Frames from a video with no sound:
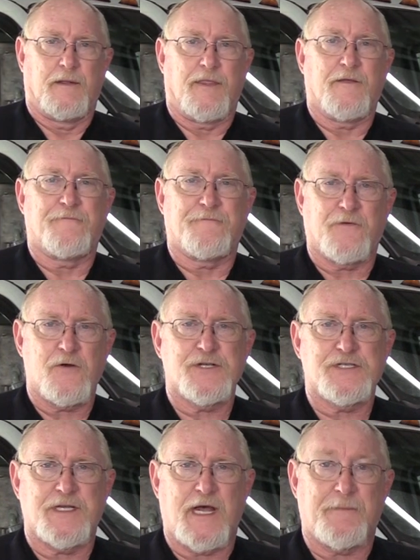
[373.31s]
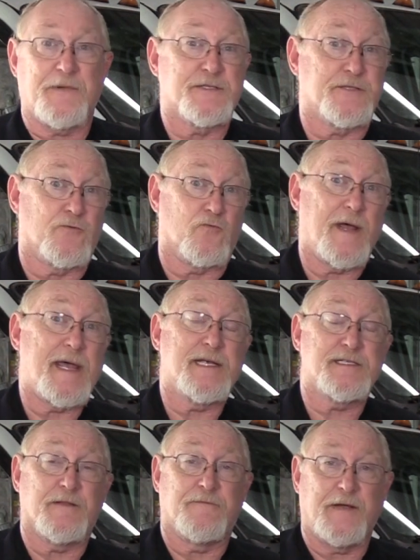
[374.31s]
The first step is to
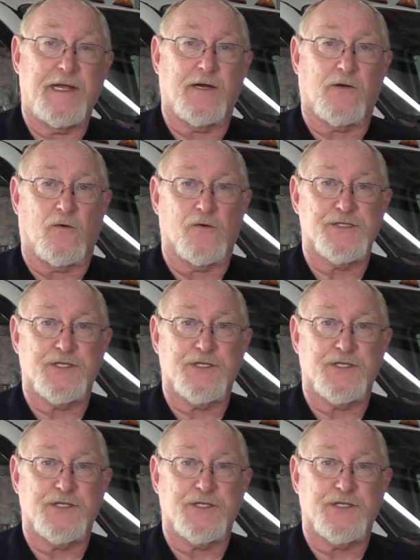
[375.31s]
raise the vehicle